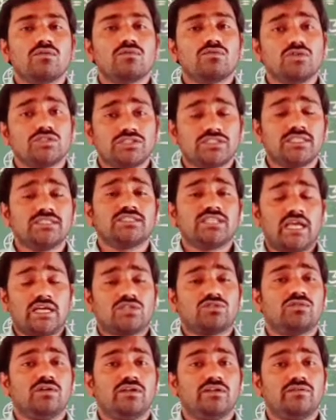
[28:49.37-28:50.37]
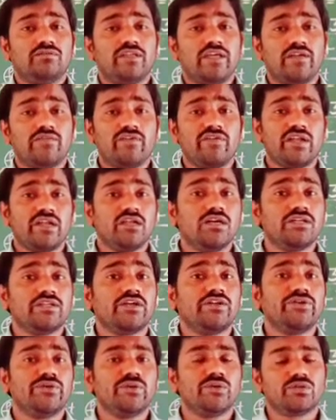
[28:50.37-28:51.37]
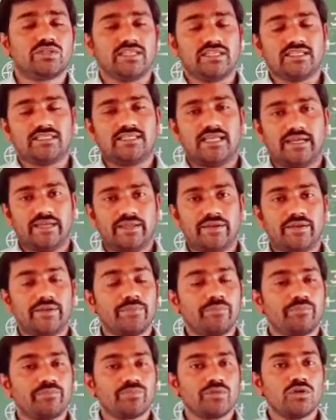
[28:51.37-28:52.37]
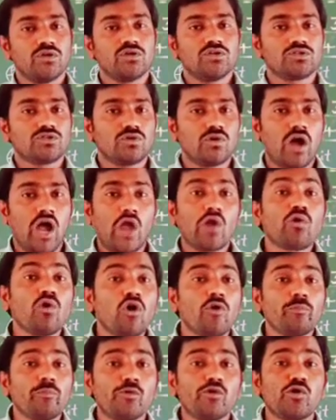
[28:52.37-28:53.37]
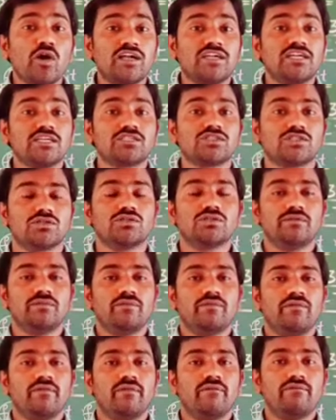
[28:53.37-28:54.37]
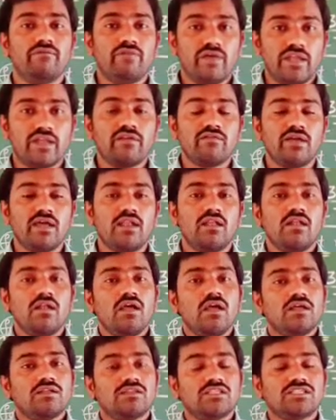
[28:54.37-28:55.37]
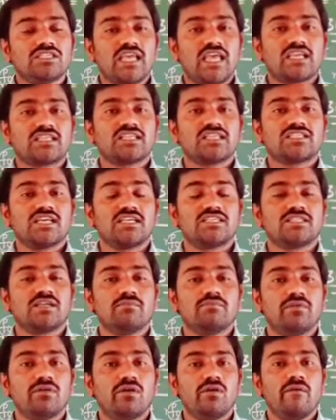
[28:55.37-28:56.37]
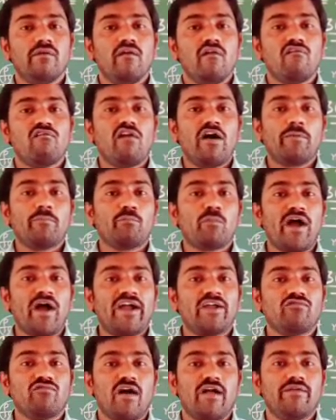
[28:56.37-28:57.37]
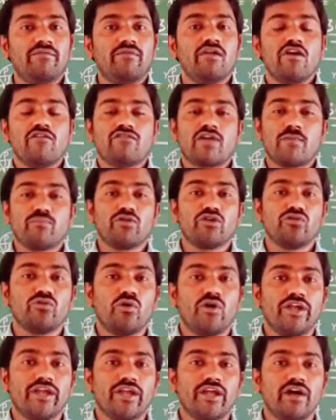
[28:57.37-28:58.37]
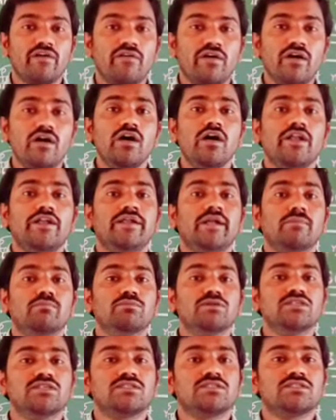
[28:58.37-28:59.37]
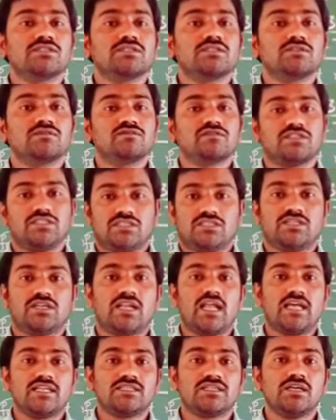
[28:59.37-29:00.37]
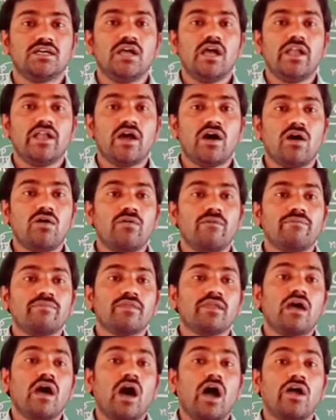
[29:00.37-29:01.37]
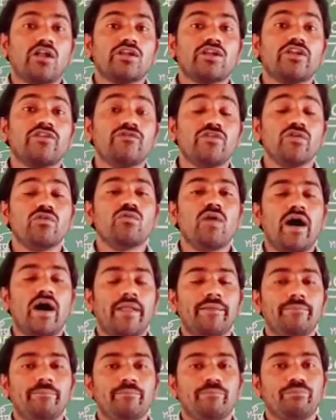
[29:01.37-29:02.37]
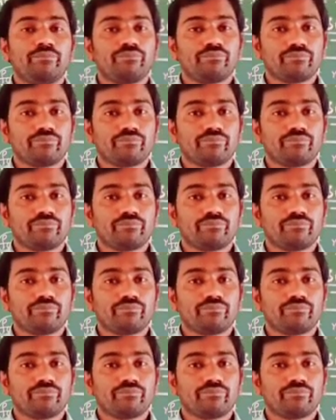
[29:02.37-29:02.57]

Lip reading: questions actually. There we learn the new things again. So I hope you understood very well this exercise number 1.1 from the Knowing Our Numbers 6th class. Now I will give you one